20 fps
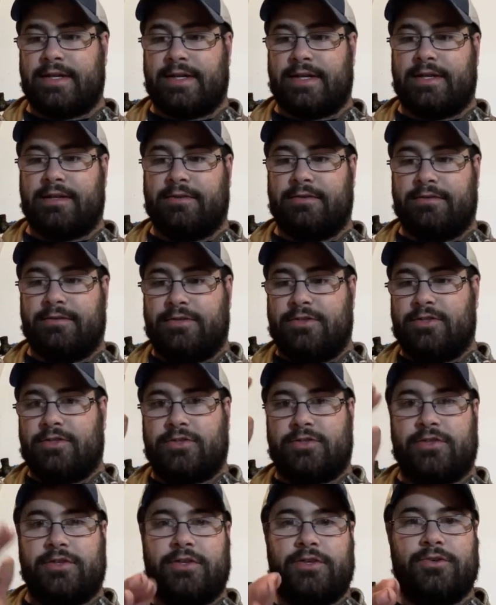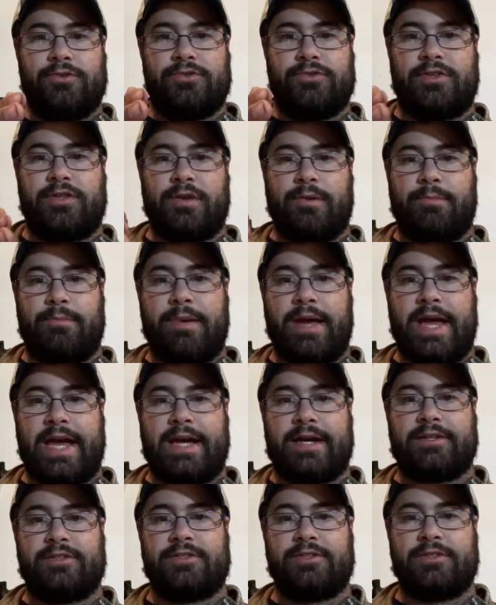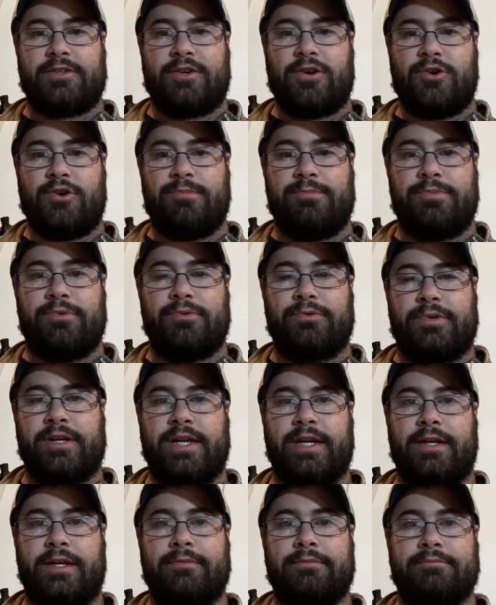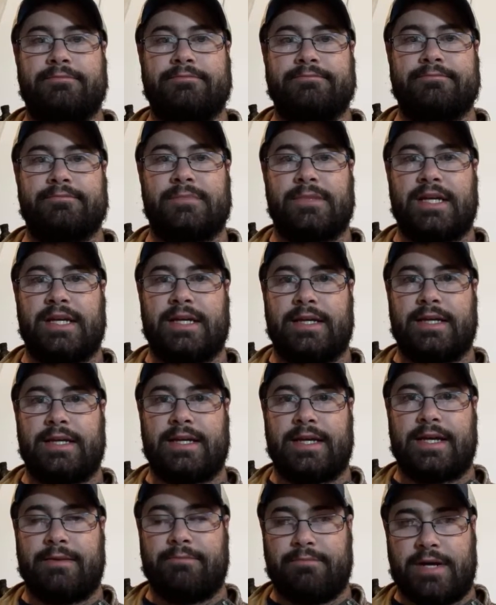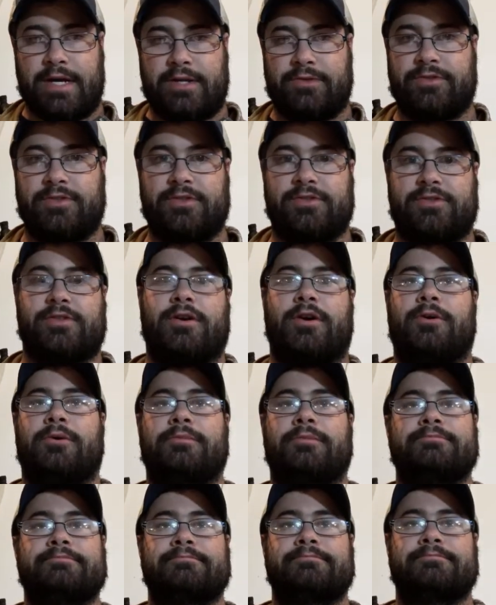and just use the back scope ring and mount the scope